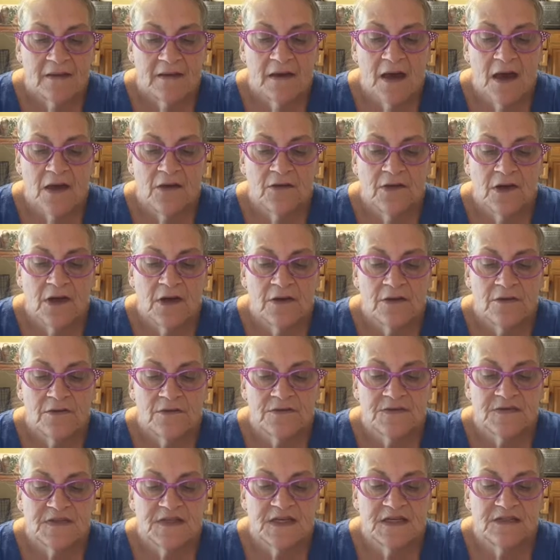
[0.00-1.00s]
and
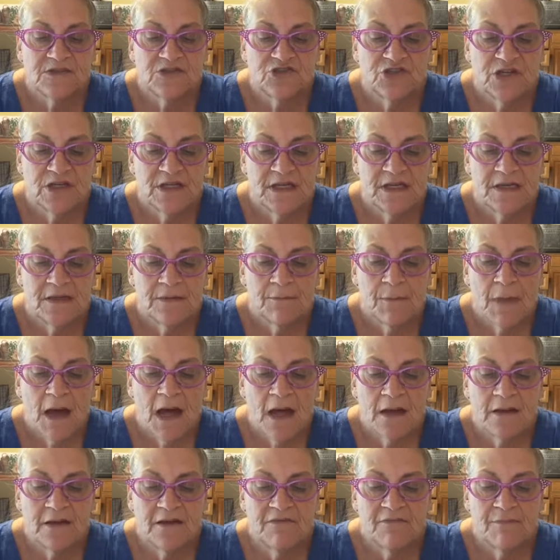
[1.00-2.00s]
Coco said she didn't
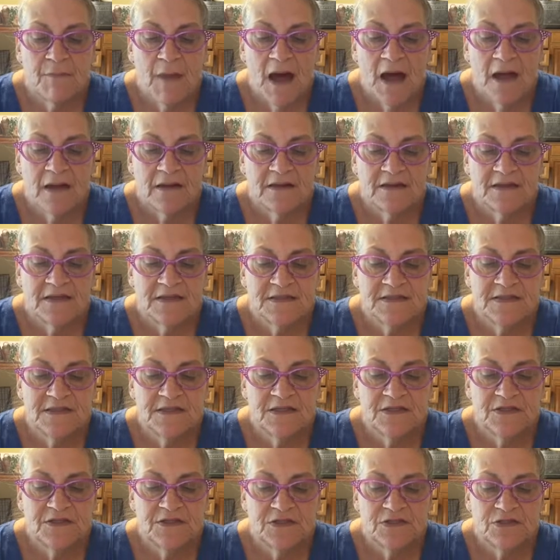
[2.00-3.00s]
mind if Maya
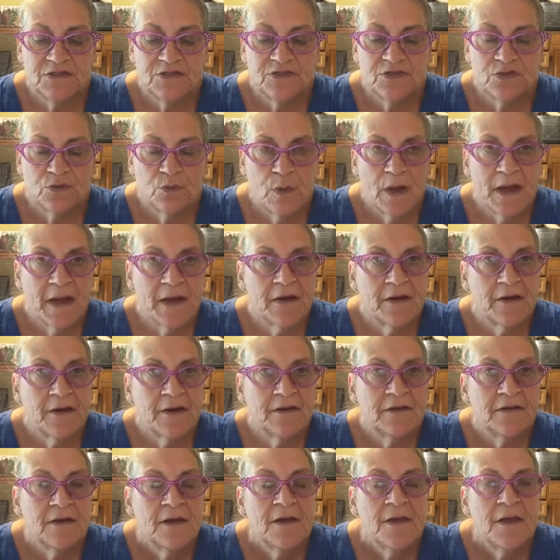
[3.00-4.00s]
continued to wear
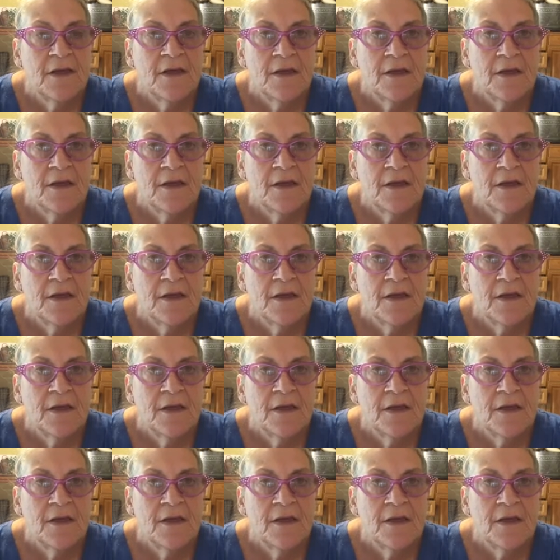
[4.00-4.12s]
it,